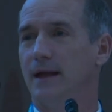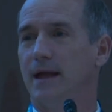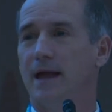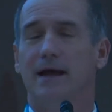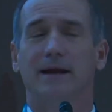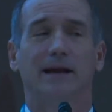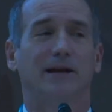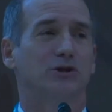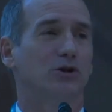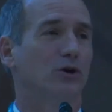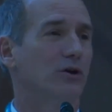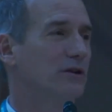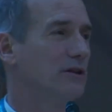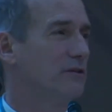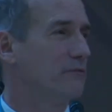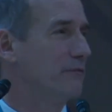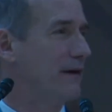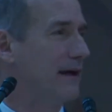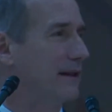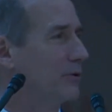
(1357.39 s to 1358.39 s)
And I turned to
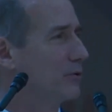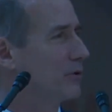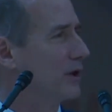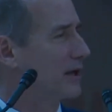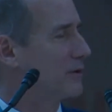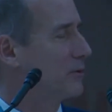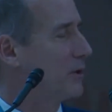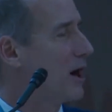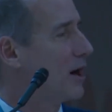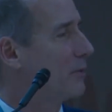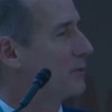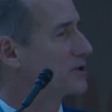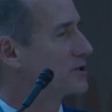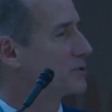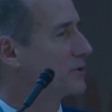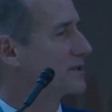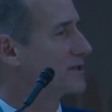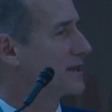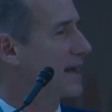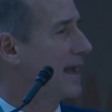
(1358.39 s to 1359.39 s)
the fellow, like we always do,
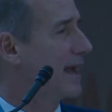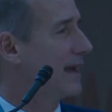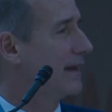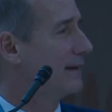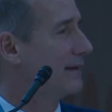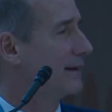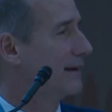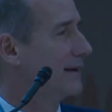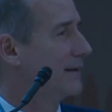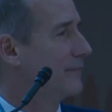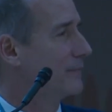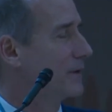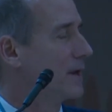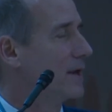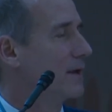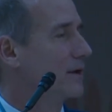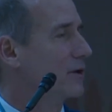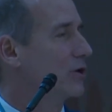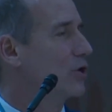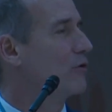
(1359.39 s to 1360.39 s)
and say, hey,
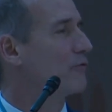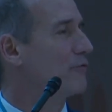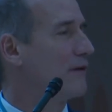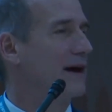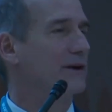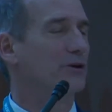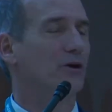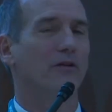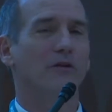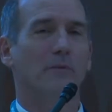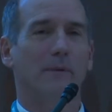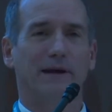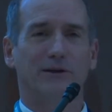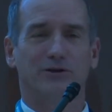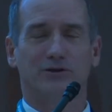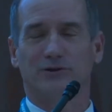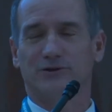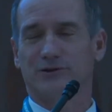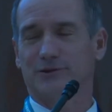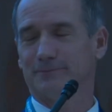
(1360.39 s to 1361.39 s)
go find all the
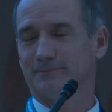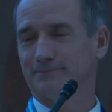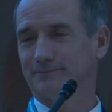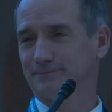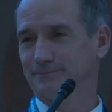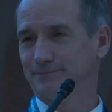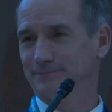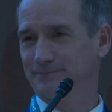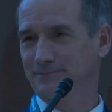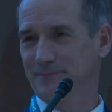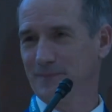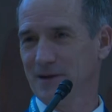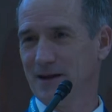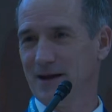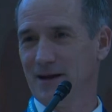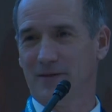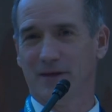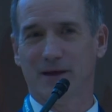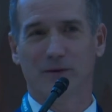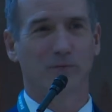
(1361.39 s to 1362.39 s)
patients
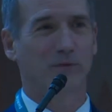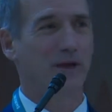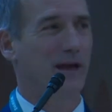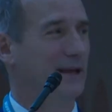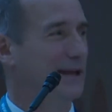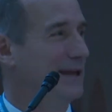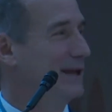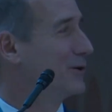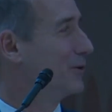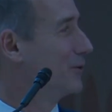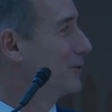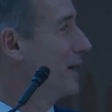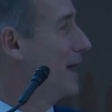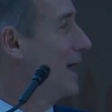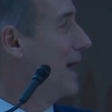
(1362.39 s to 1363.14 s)
that healed.